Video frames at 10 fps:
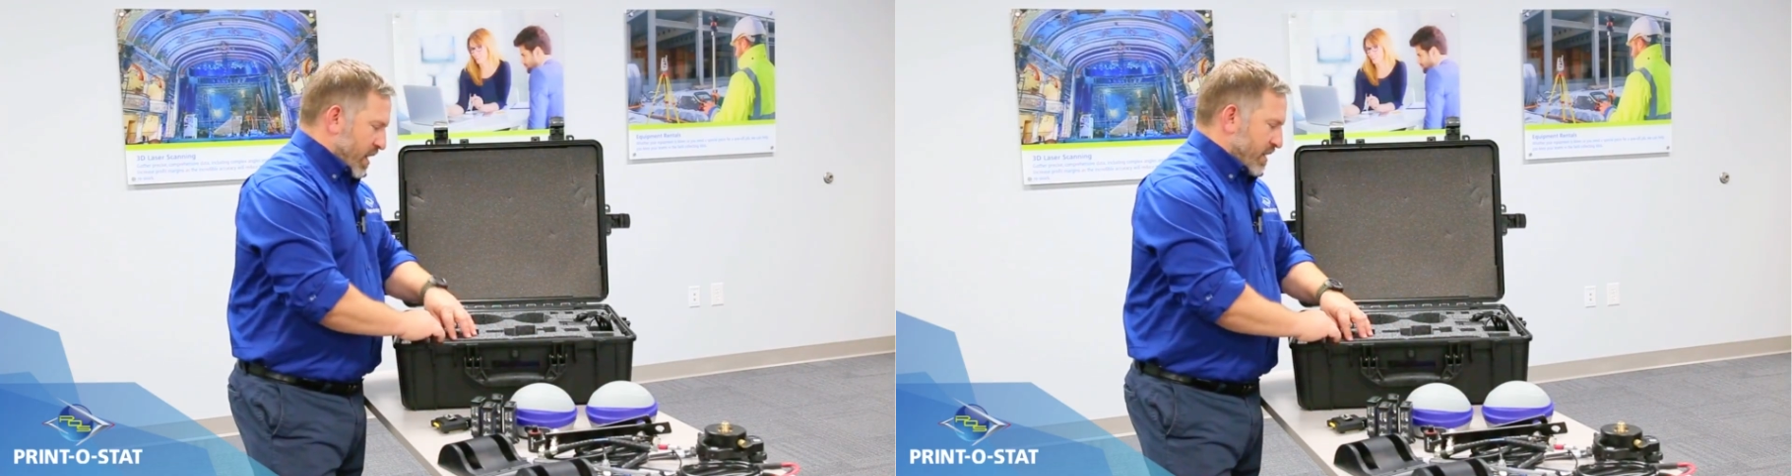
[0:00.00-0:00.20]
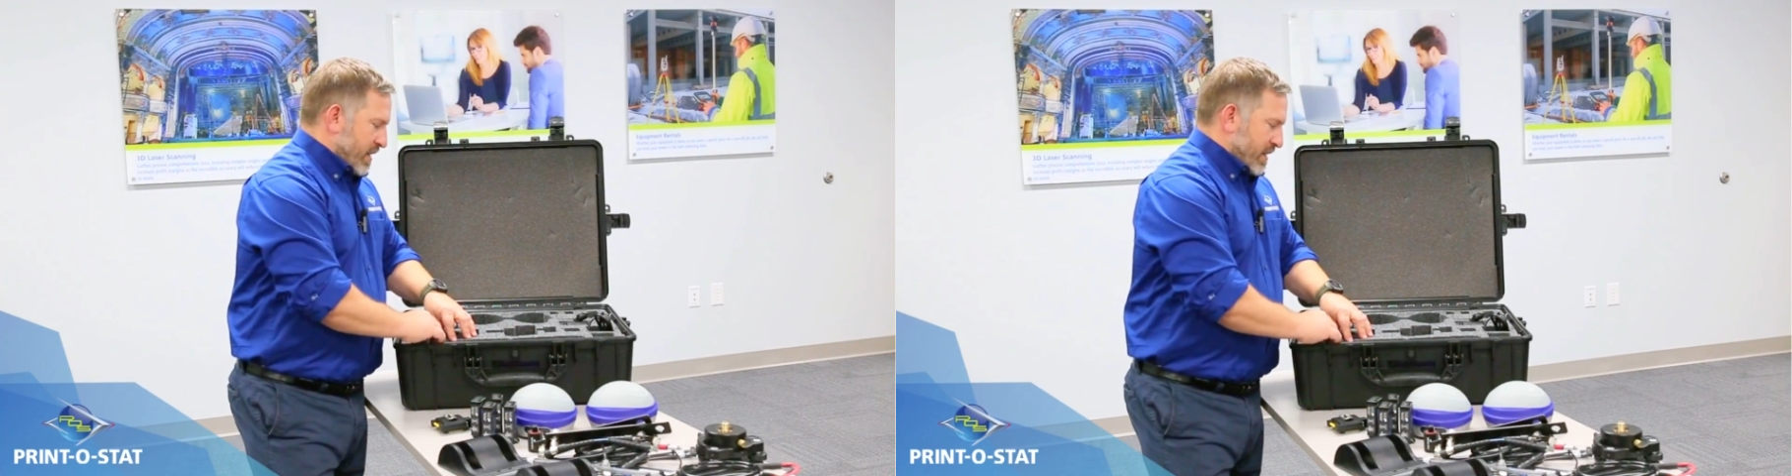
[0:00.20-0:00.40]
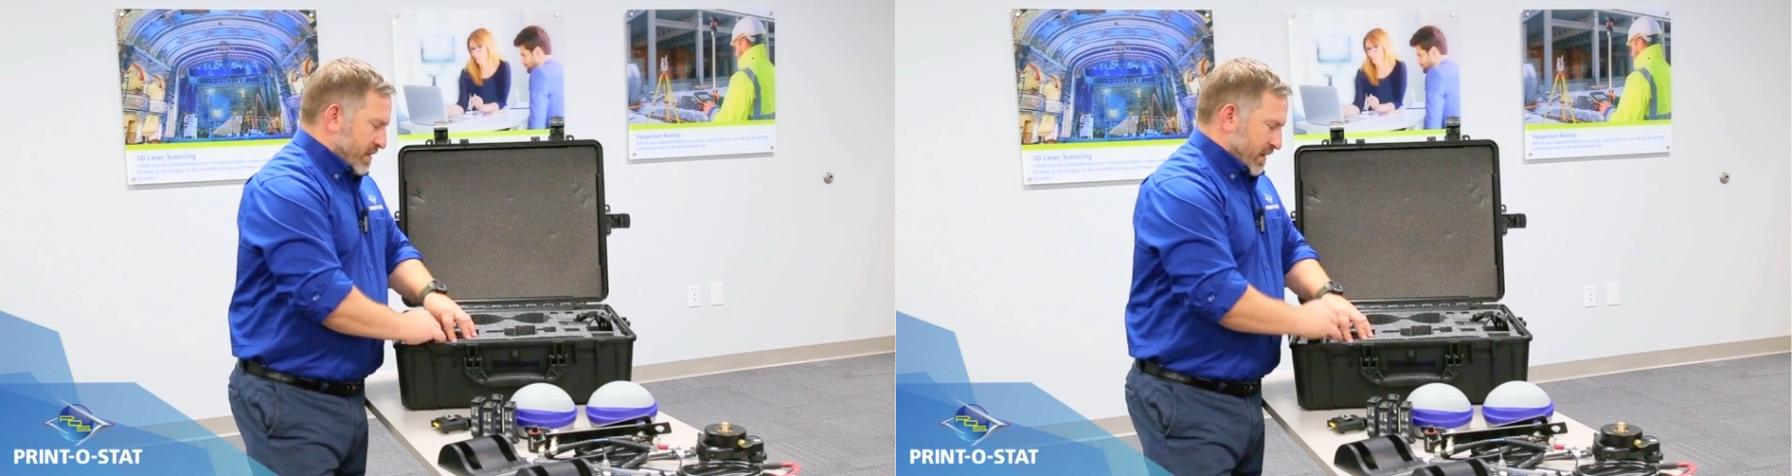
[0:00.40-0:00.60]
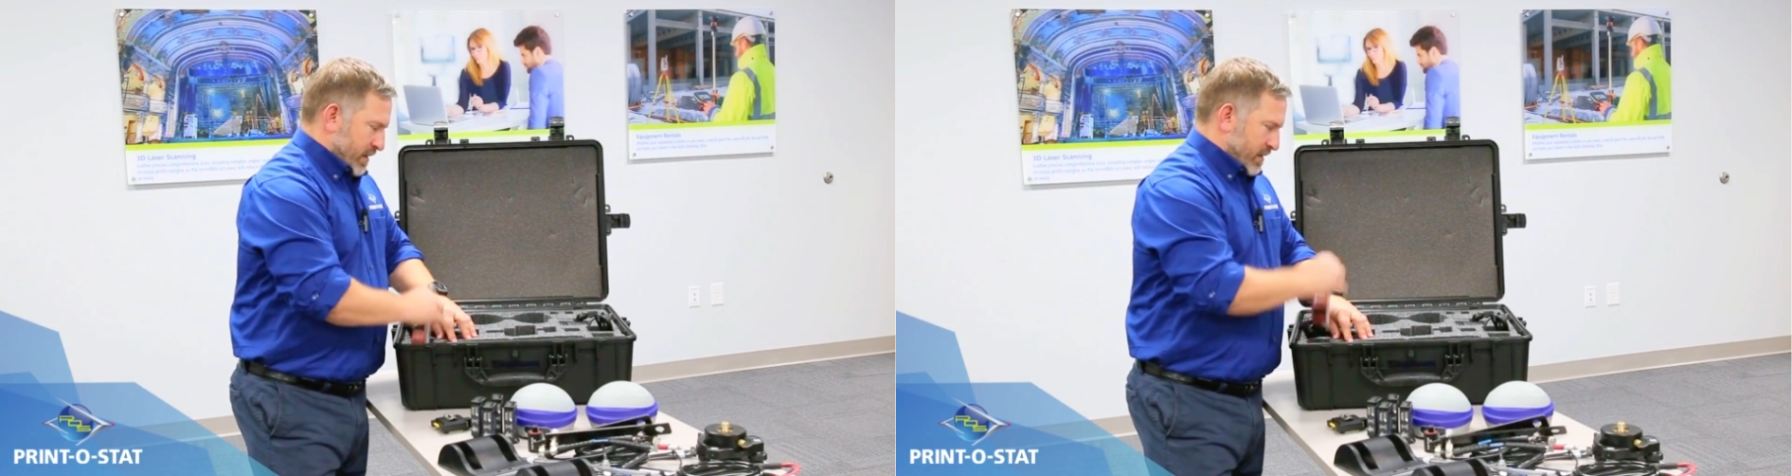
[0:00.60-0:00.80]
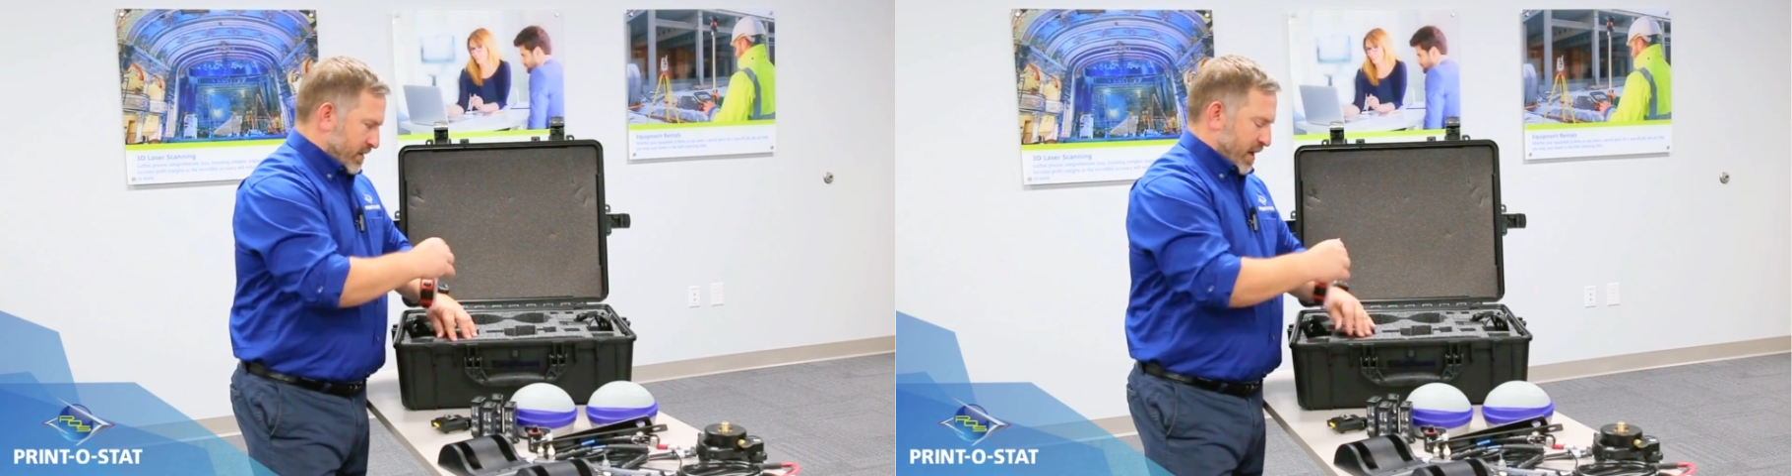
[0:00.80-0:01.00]
And then
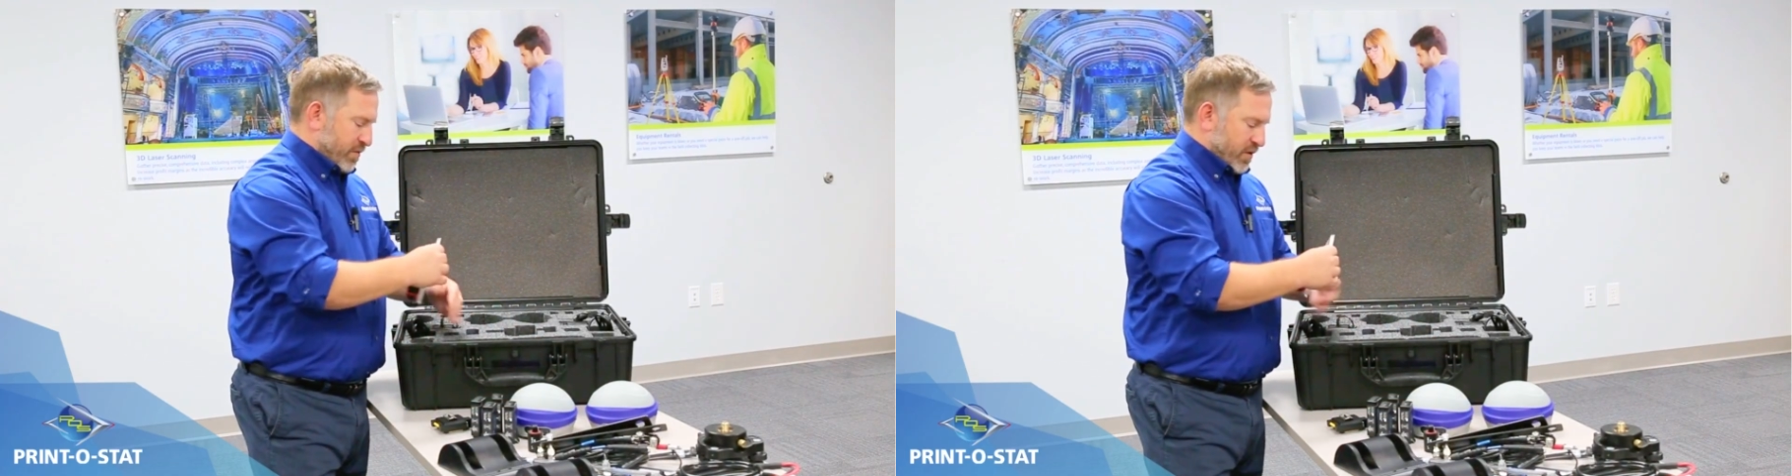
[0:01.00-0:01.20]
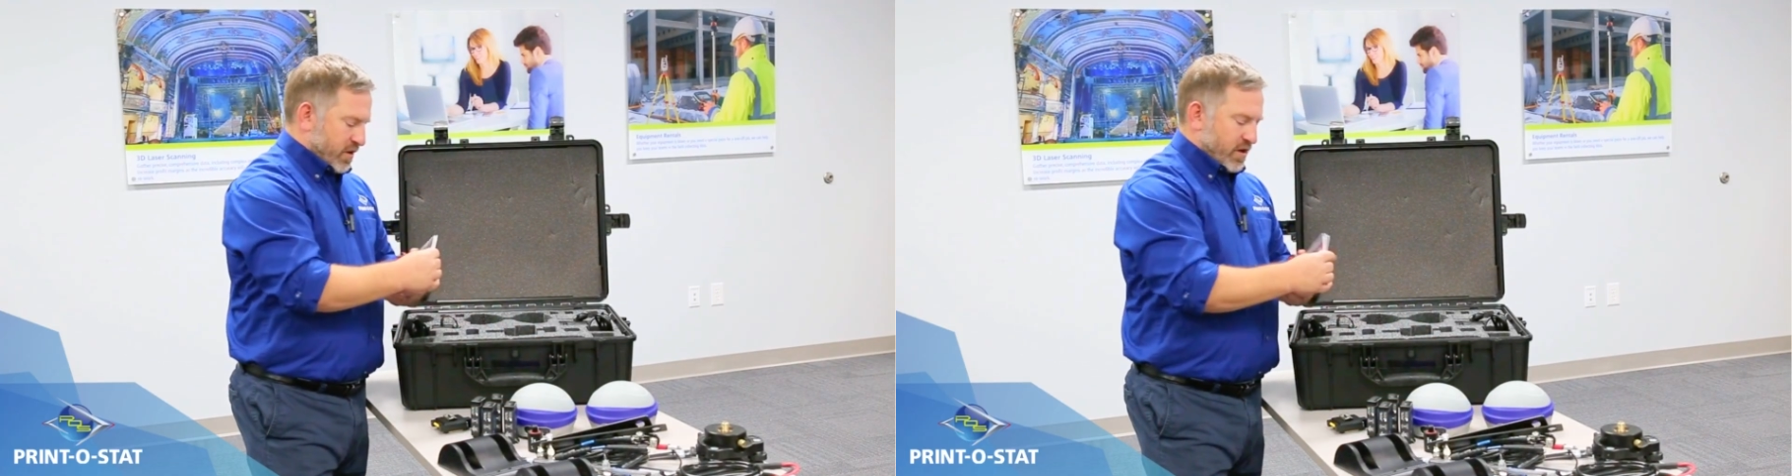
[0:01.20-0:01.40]
top it all